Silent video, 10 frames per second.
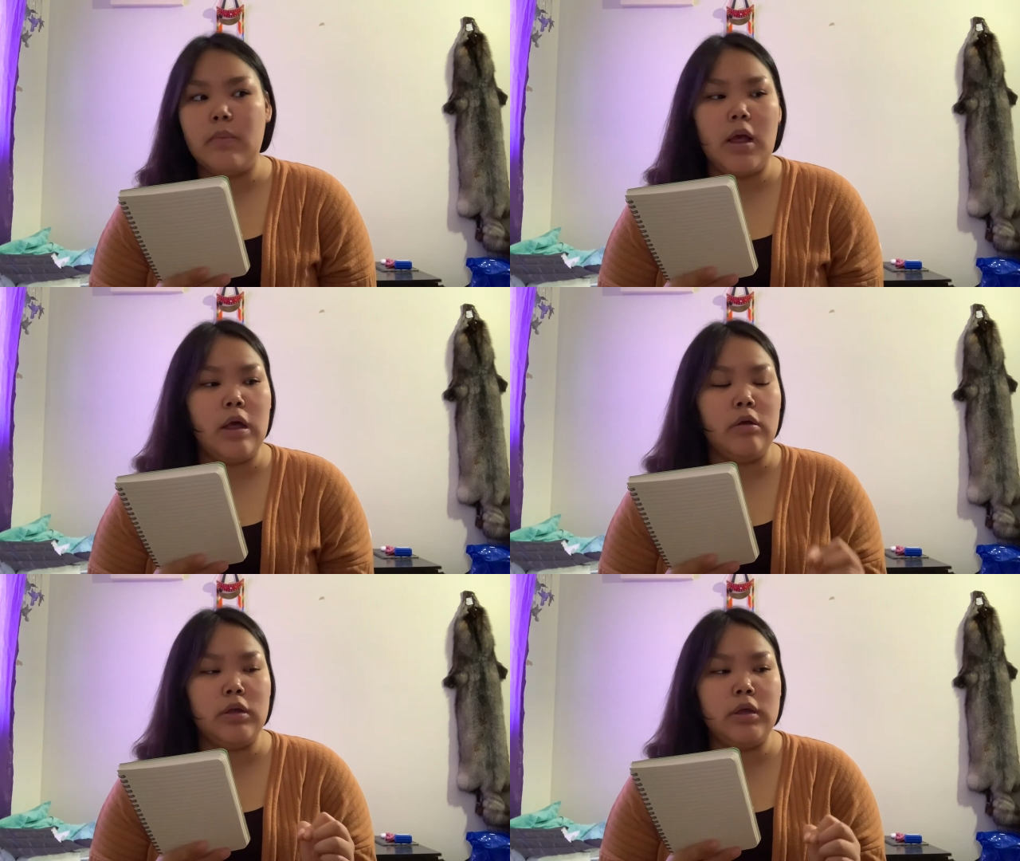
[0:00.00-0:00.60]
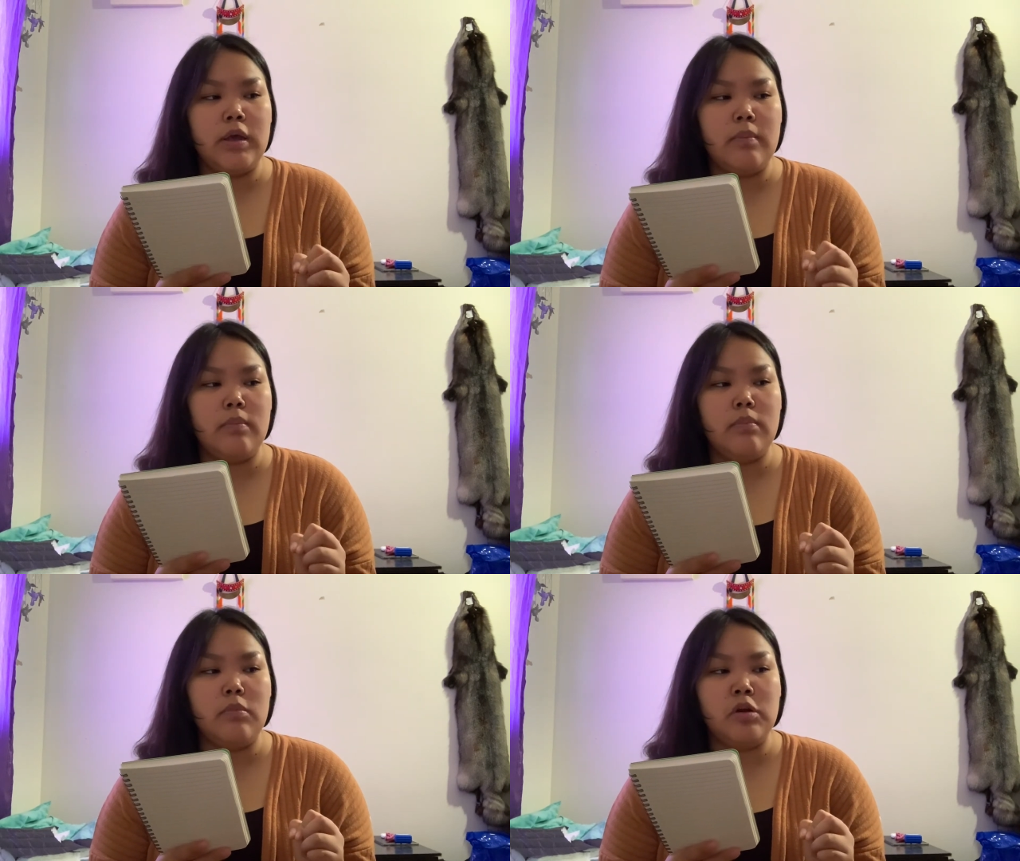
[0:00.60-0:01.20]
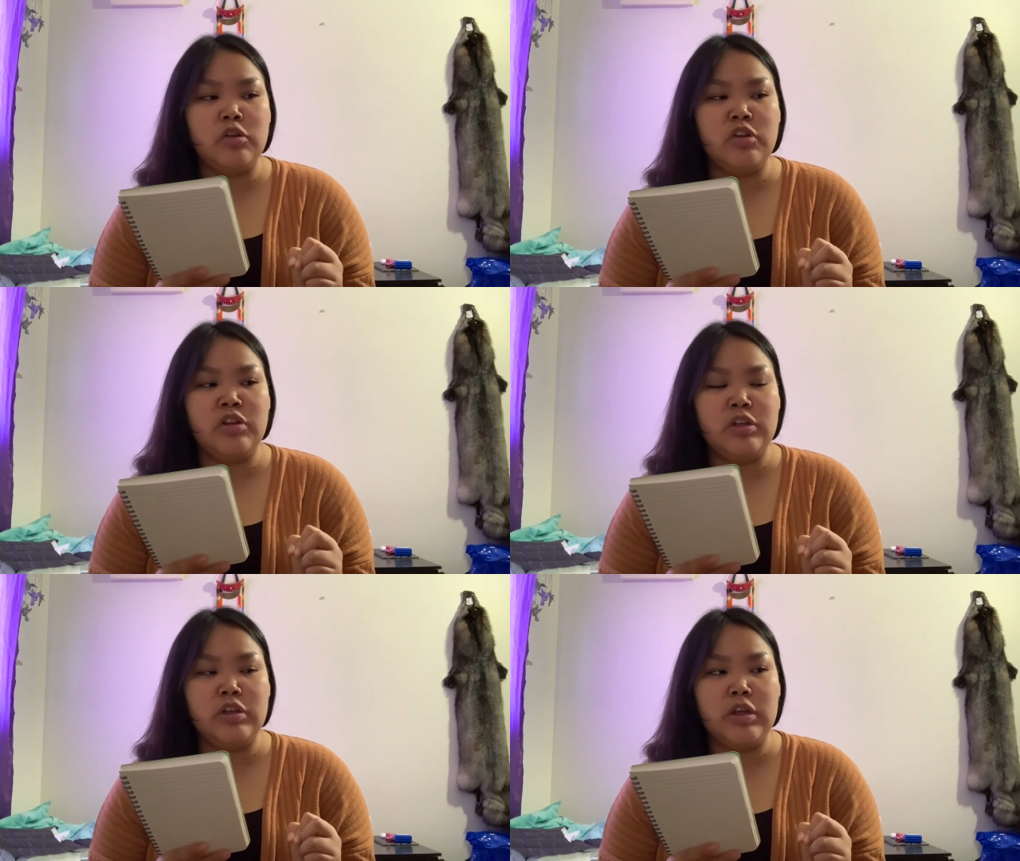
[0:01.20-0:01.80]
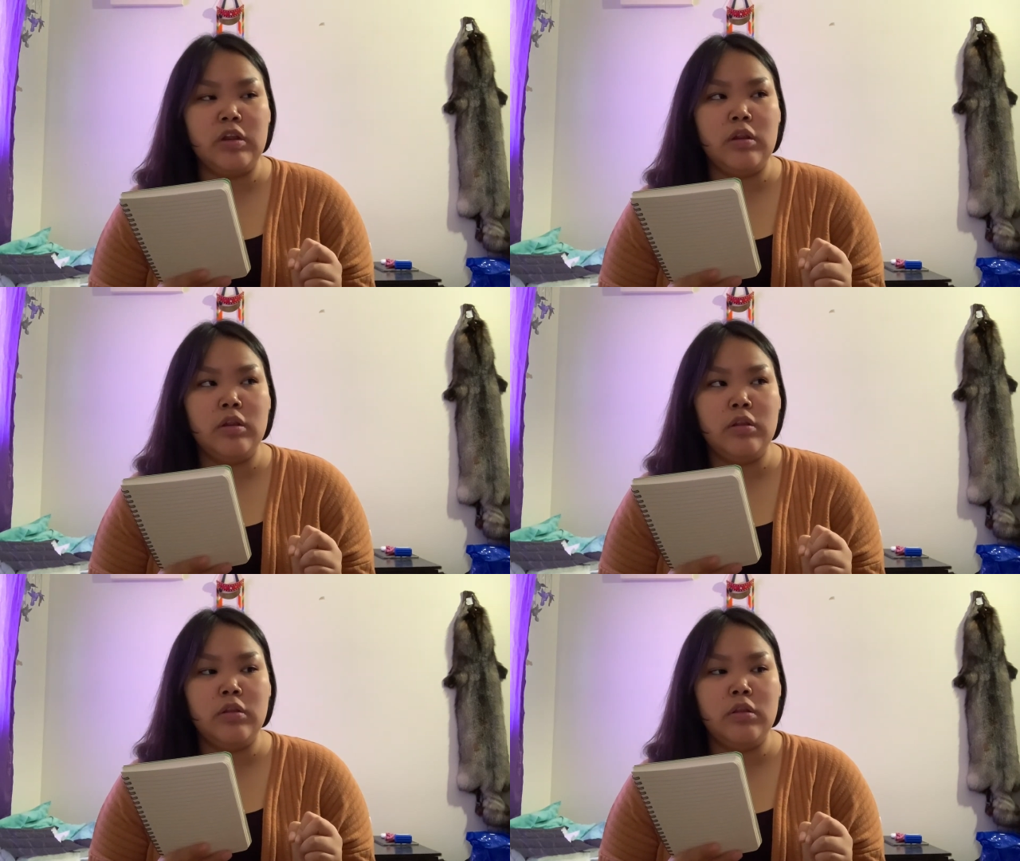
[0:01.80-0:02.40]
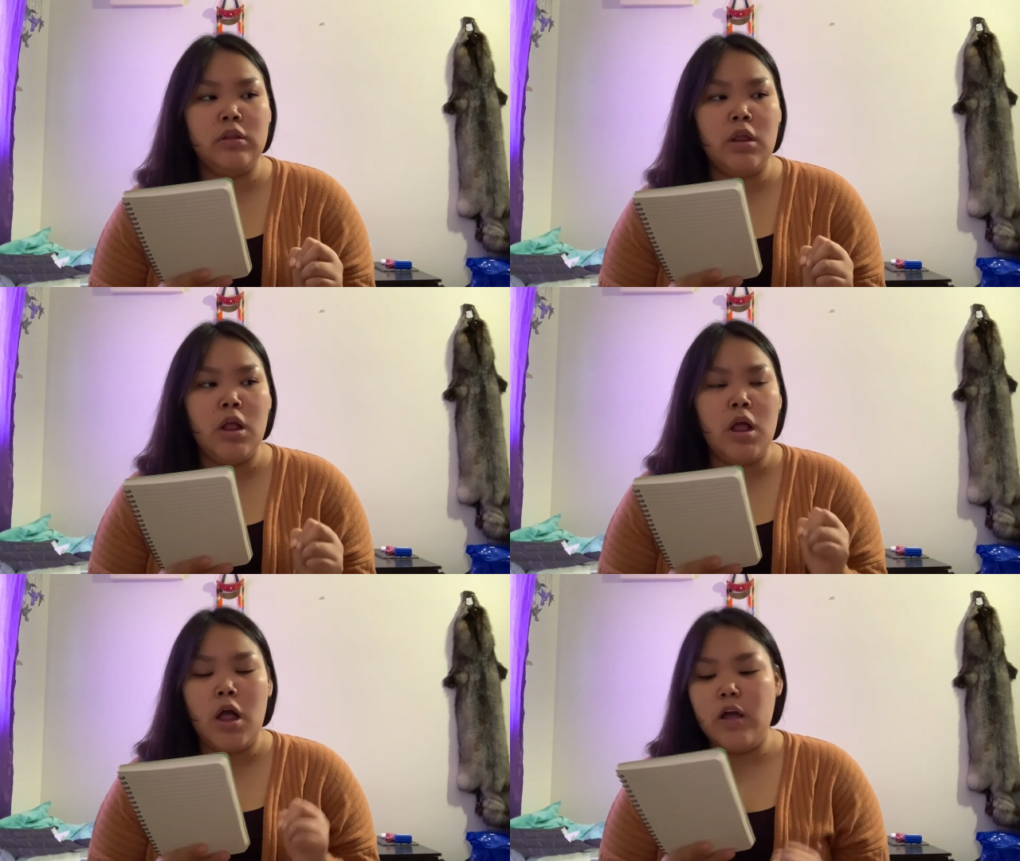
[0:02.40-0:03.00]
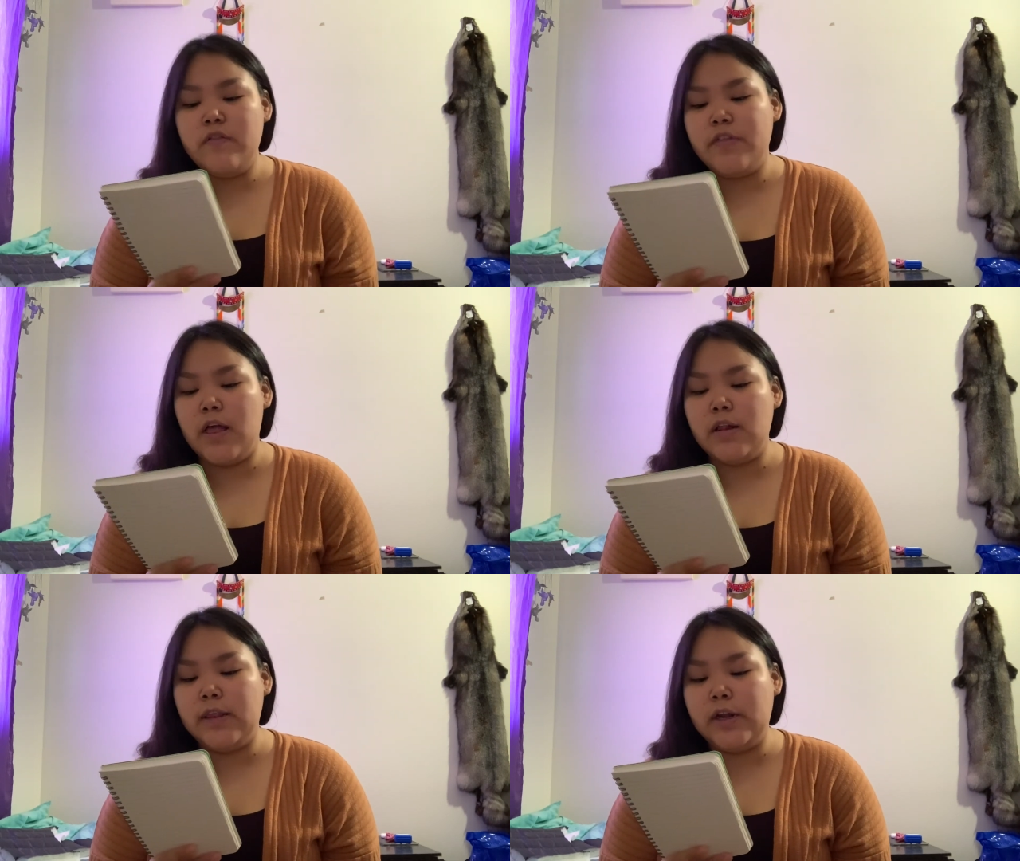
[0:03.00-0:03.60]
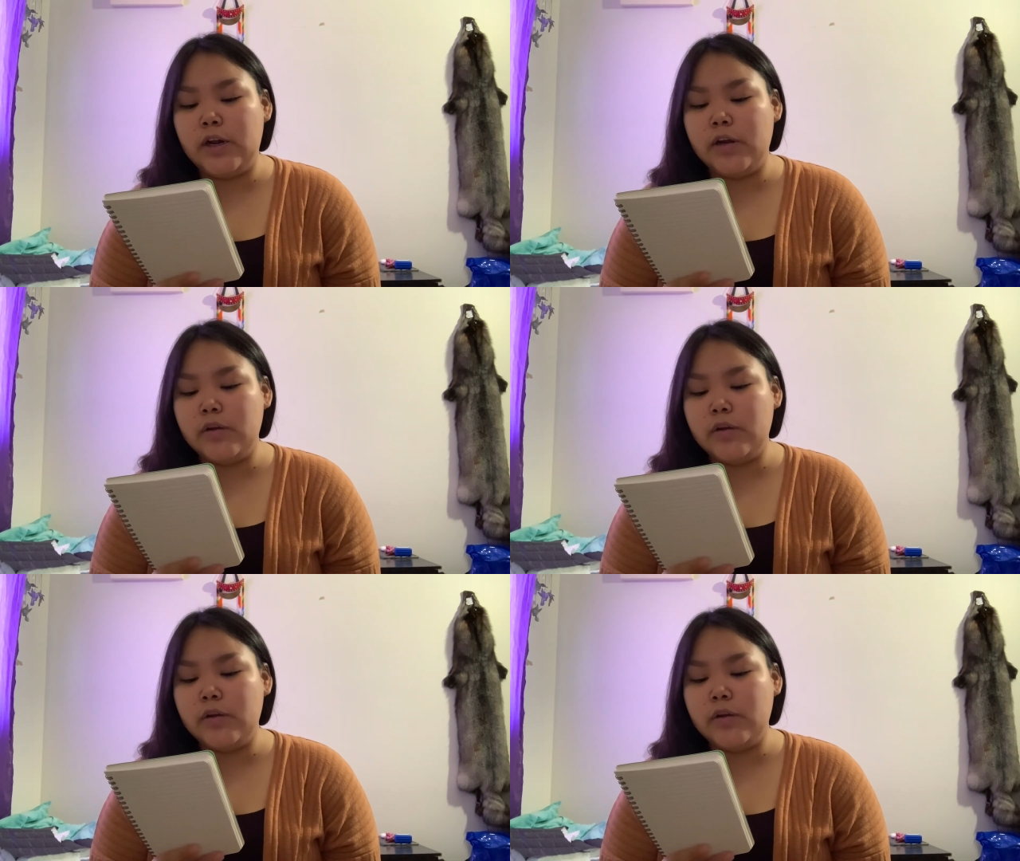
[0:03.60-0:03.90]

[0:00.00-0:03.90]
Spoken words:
I'll get more into detail of that later